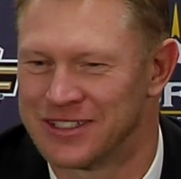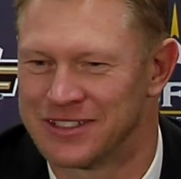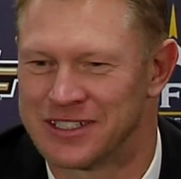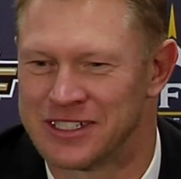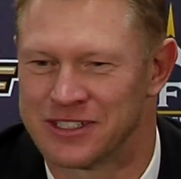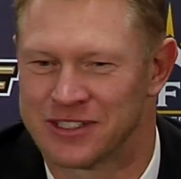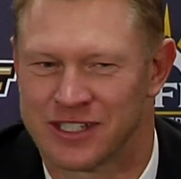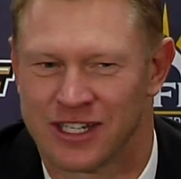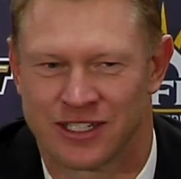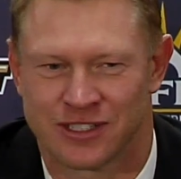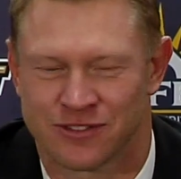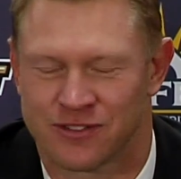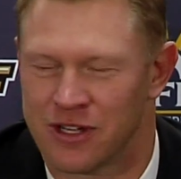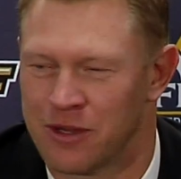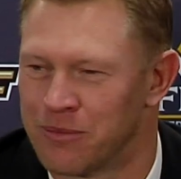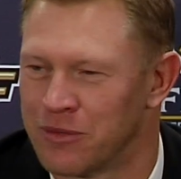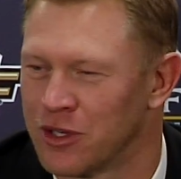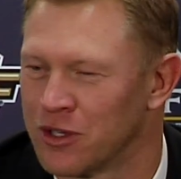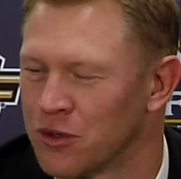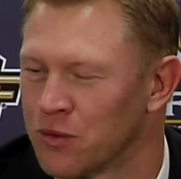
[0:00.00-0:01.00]
These guys have
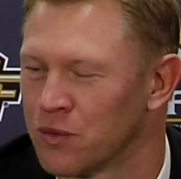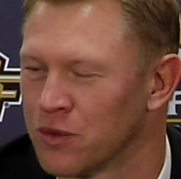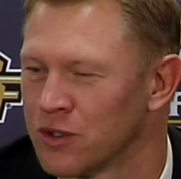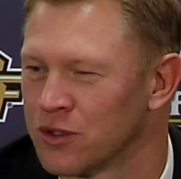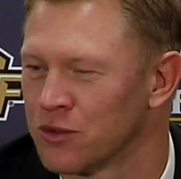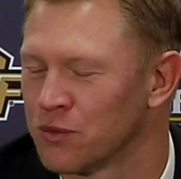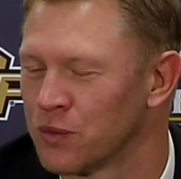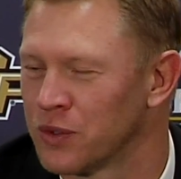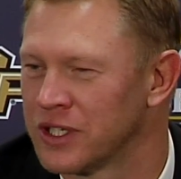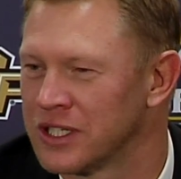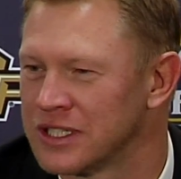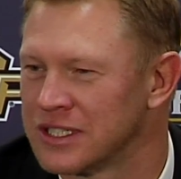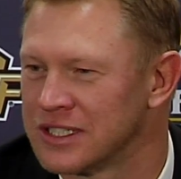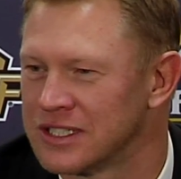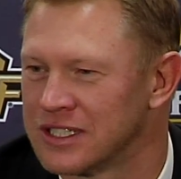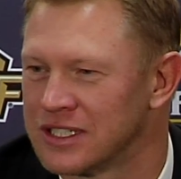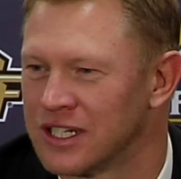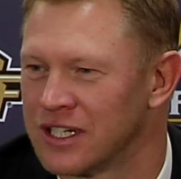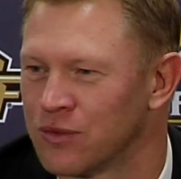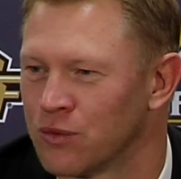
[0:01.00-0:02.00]
had me on a
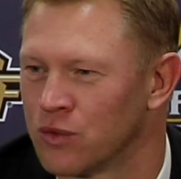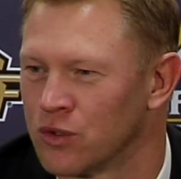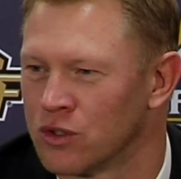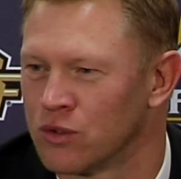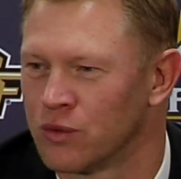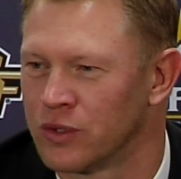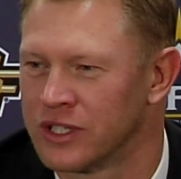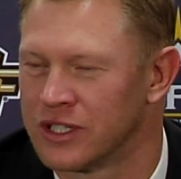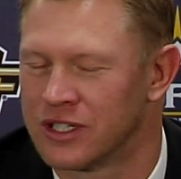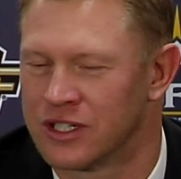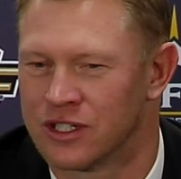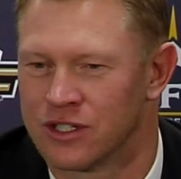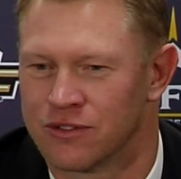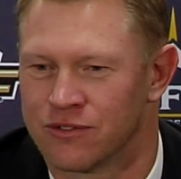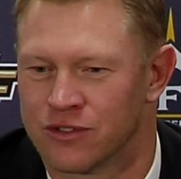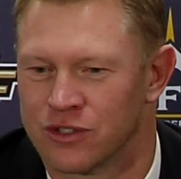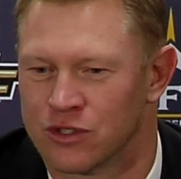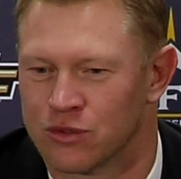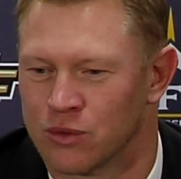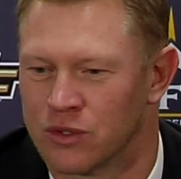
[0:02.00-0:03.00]
whirlwind here
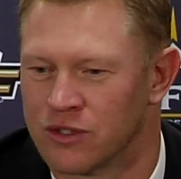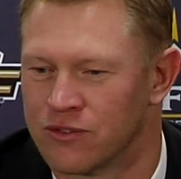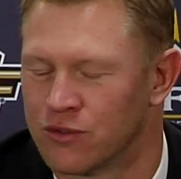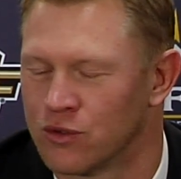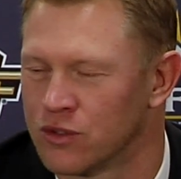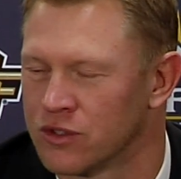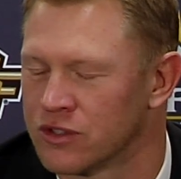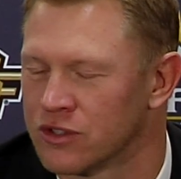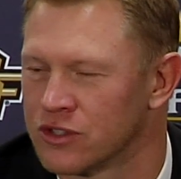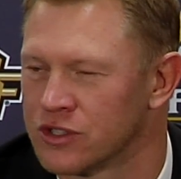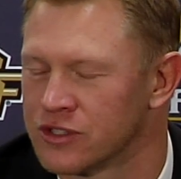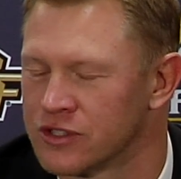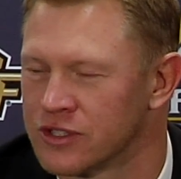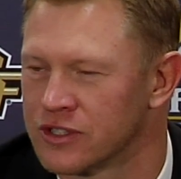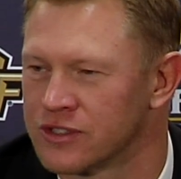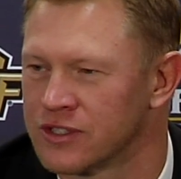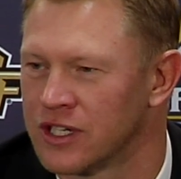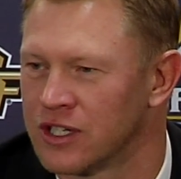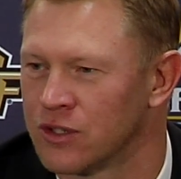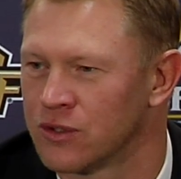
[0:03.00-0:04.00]
for 24 or
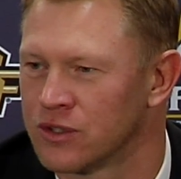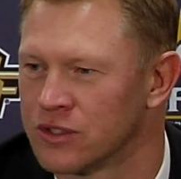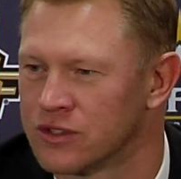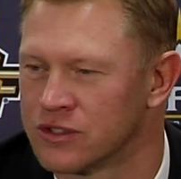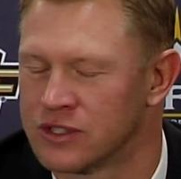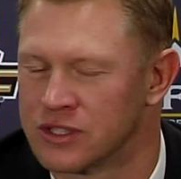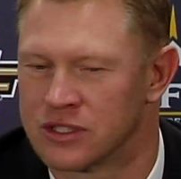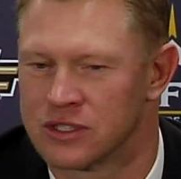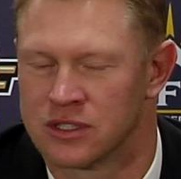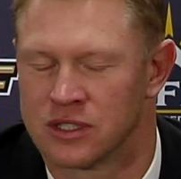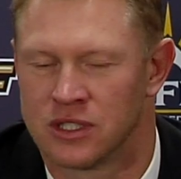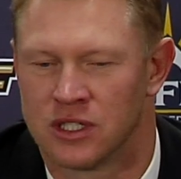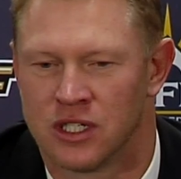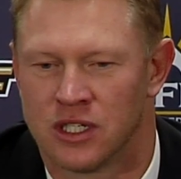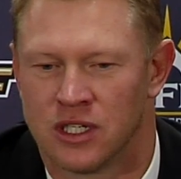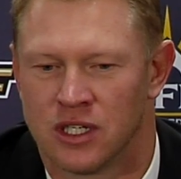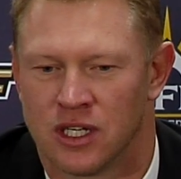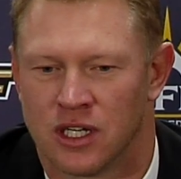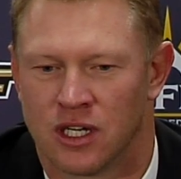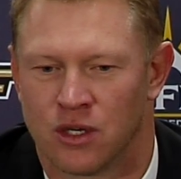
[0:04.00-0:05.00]
36 hours, and
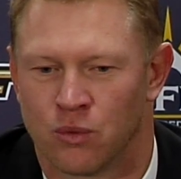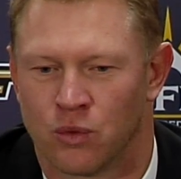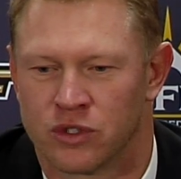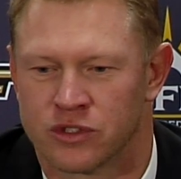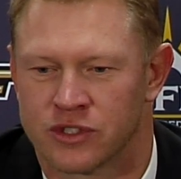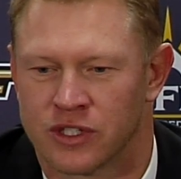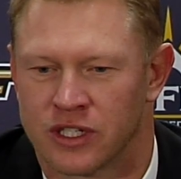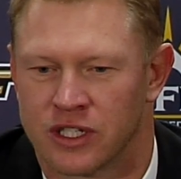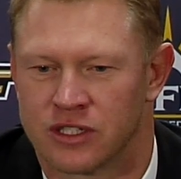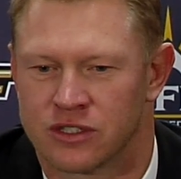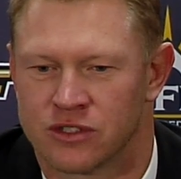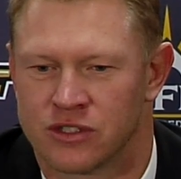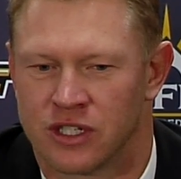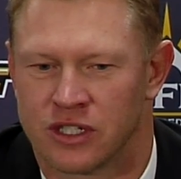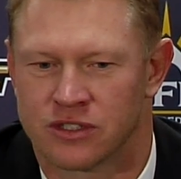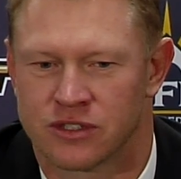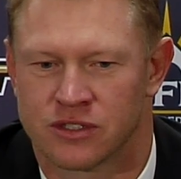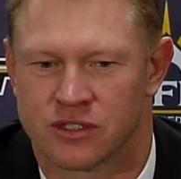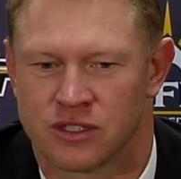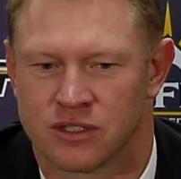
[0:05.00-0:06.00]
once I get a
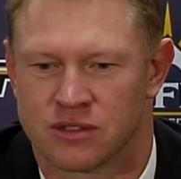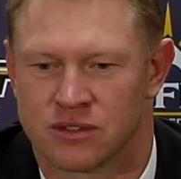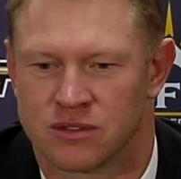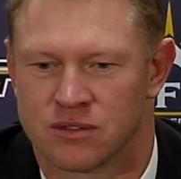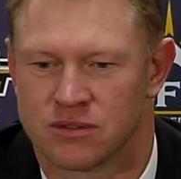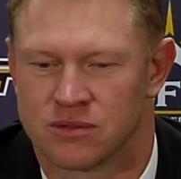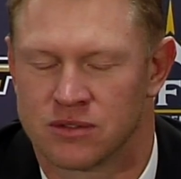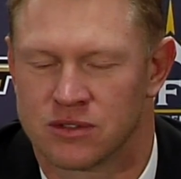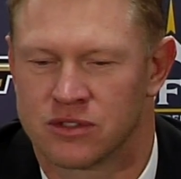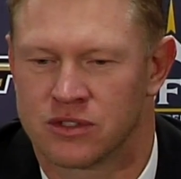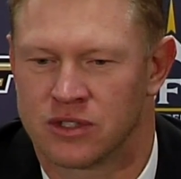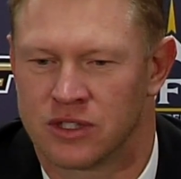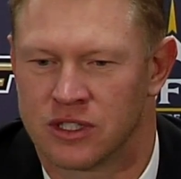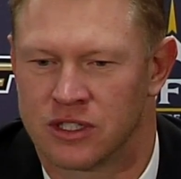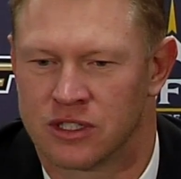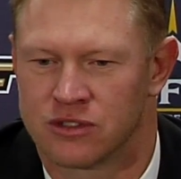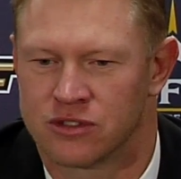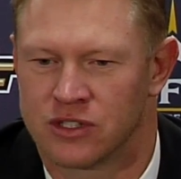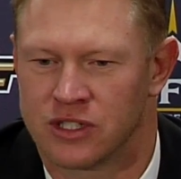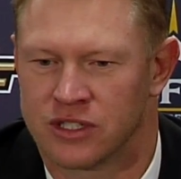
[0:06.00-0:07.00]
chance to
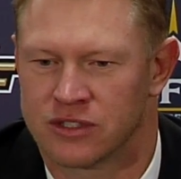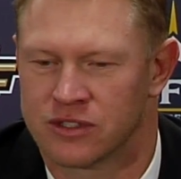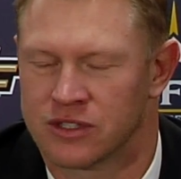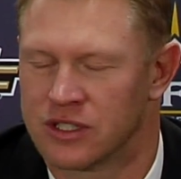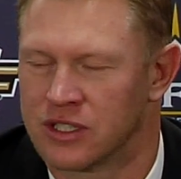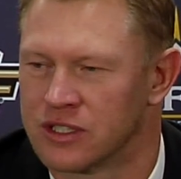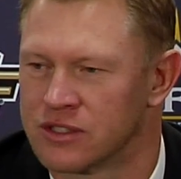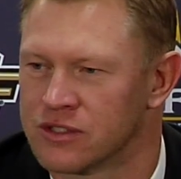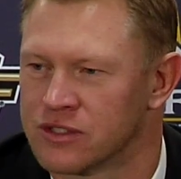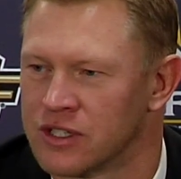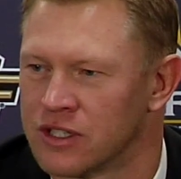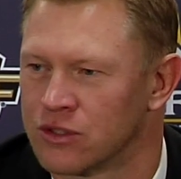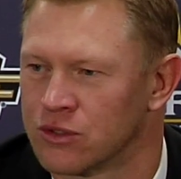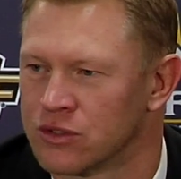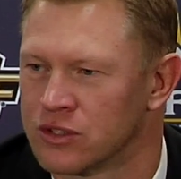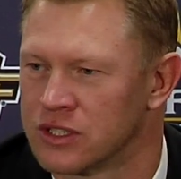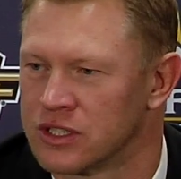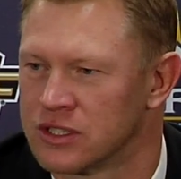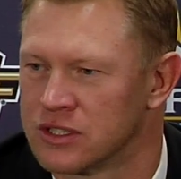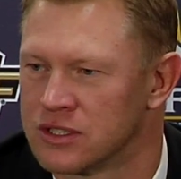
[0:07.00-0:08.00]
get
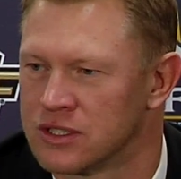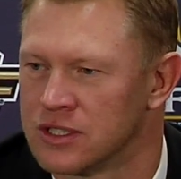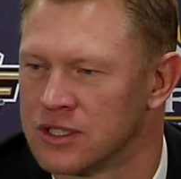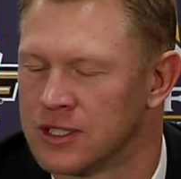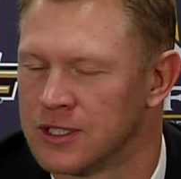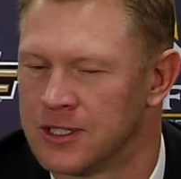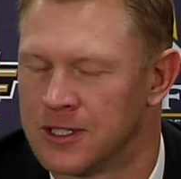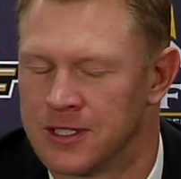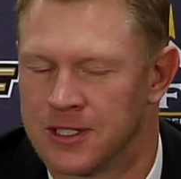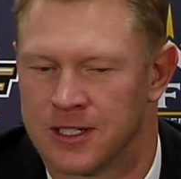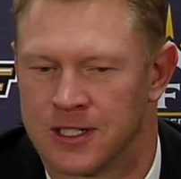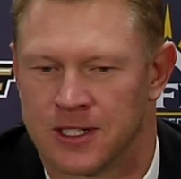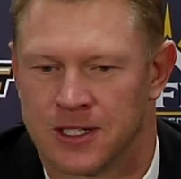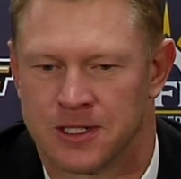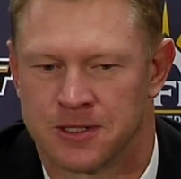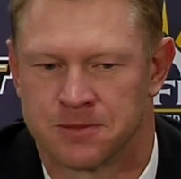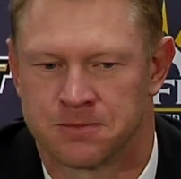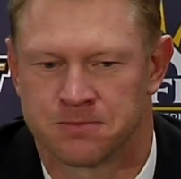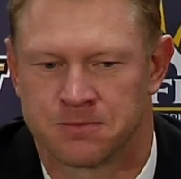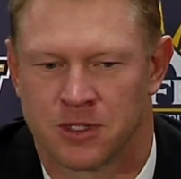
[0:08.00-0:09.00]
settled and
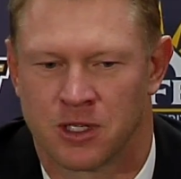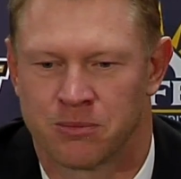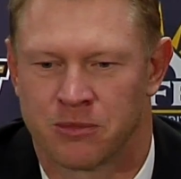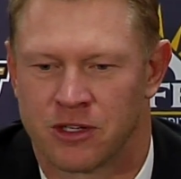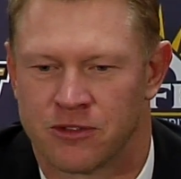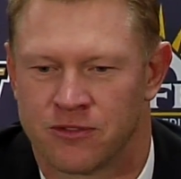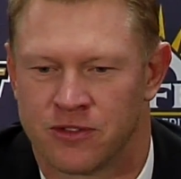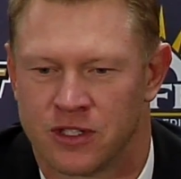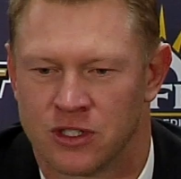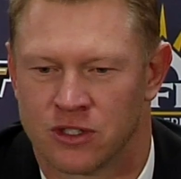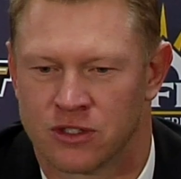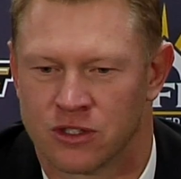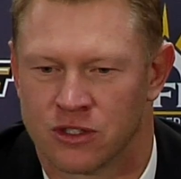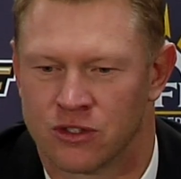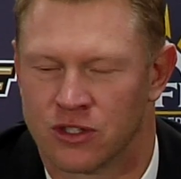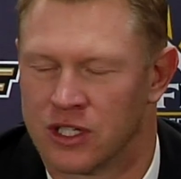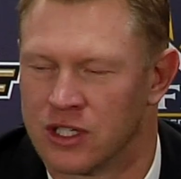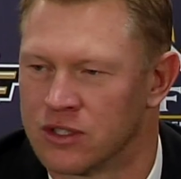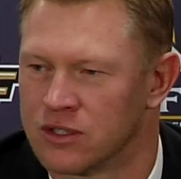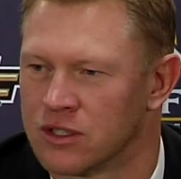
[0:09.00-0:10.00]
get my feet on the
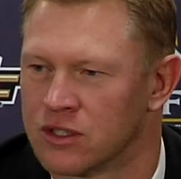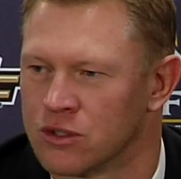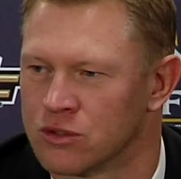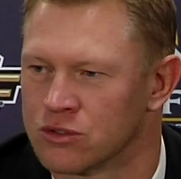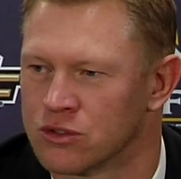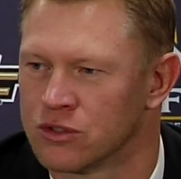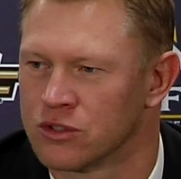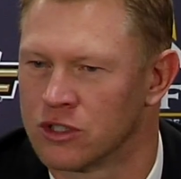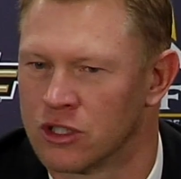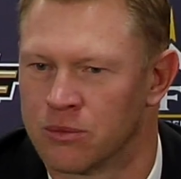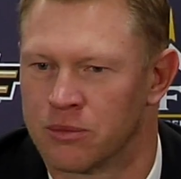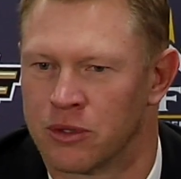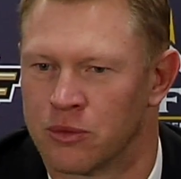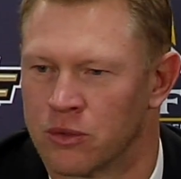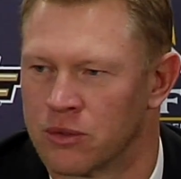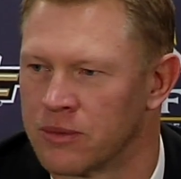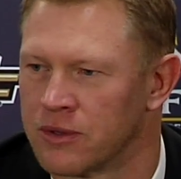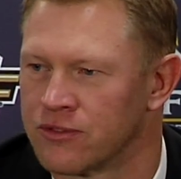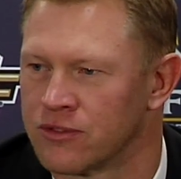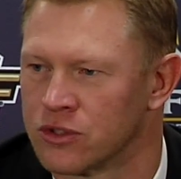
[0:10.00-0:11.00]
ground, Coach O'Leary will be
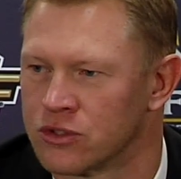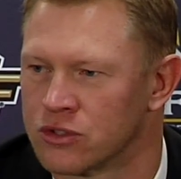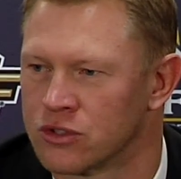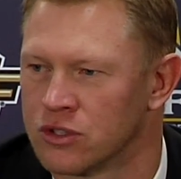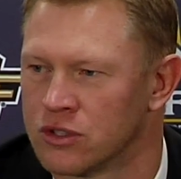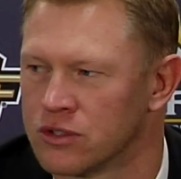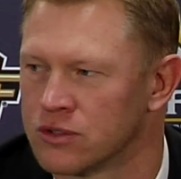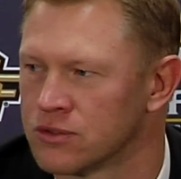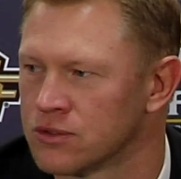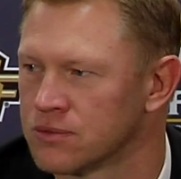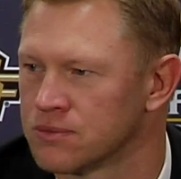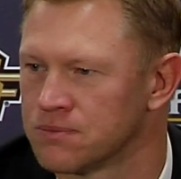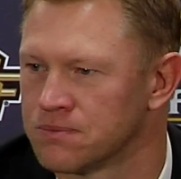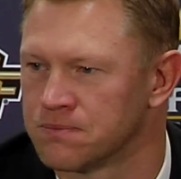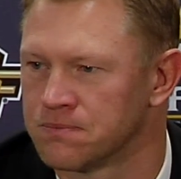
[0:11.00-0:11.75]
one of my first calls.